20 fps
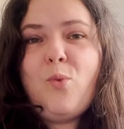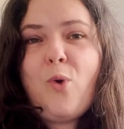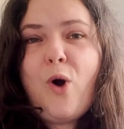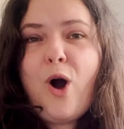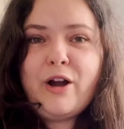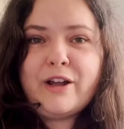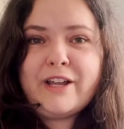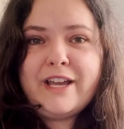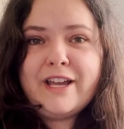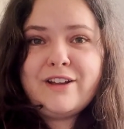
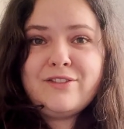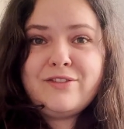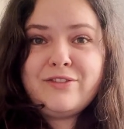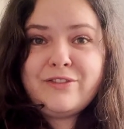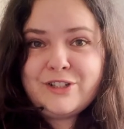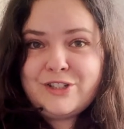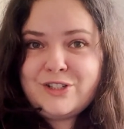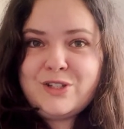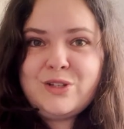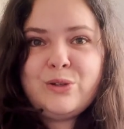walking
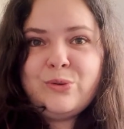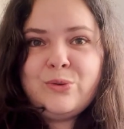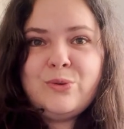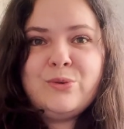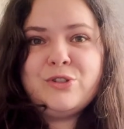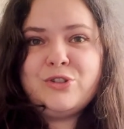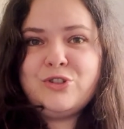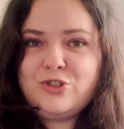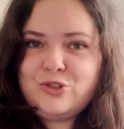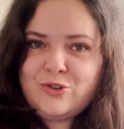for 2
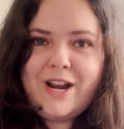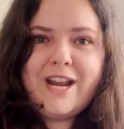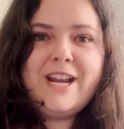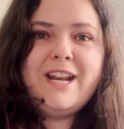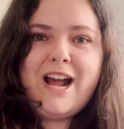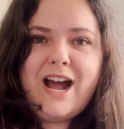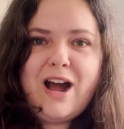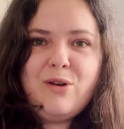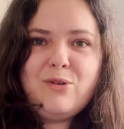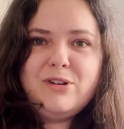straight
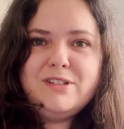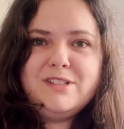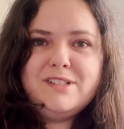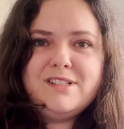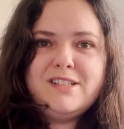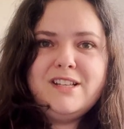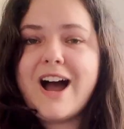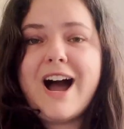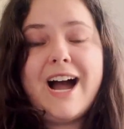hours.